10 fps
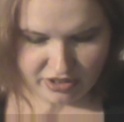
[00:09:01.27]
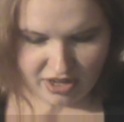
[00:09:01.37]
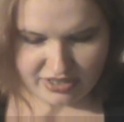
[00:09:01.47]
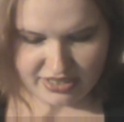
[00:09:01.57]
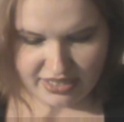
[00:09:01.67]

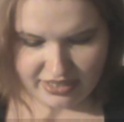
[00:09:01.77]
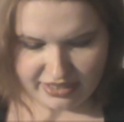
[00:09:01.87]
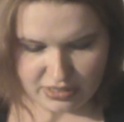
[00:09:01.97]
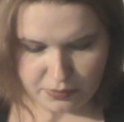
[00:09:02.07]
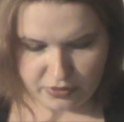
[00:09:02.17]
content
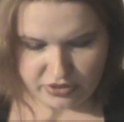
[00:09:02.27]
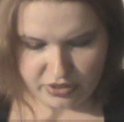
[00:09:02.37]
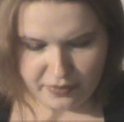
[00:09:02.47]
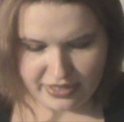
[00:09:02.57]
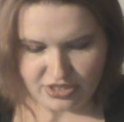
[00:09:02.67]
like this
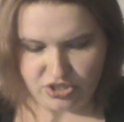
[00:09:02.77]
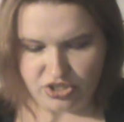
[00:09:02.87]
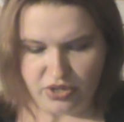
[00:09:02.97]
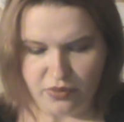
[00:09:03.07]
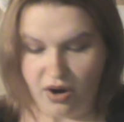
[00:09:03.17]
personal message
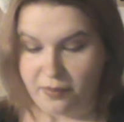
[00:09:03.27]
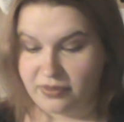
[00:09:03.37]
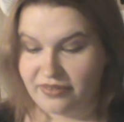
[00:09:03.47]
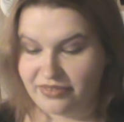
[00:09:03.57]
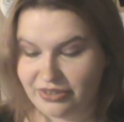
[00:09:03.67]
to you, our
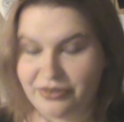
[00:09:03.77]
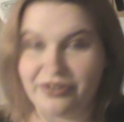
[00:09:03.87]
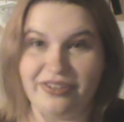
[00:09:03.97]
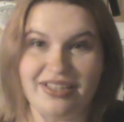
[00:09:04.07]
beloved looter.